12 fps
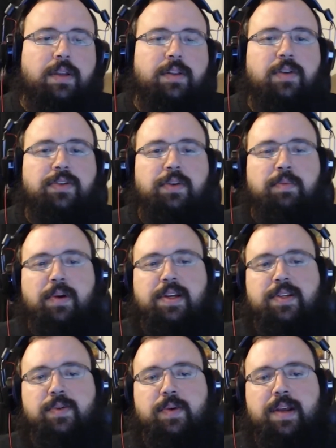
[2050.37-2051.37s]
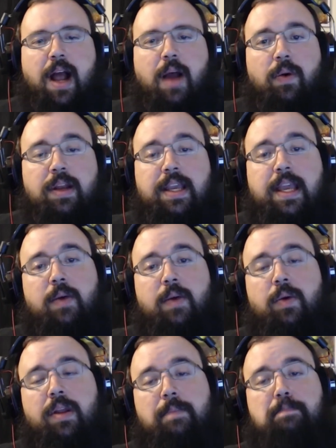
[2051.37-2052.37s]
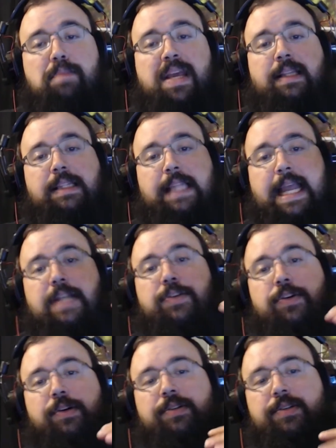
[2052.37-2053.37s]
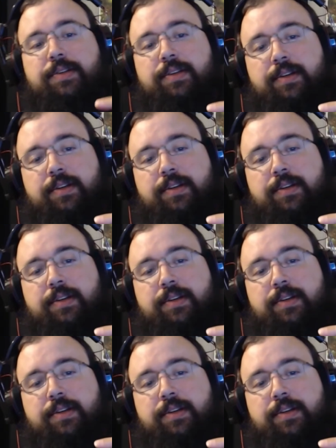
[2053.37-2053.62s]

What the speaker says: Those are pretty sweet. I want to get one of the big lanterns.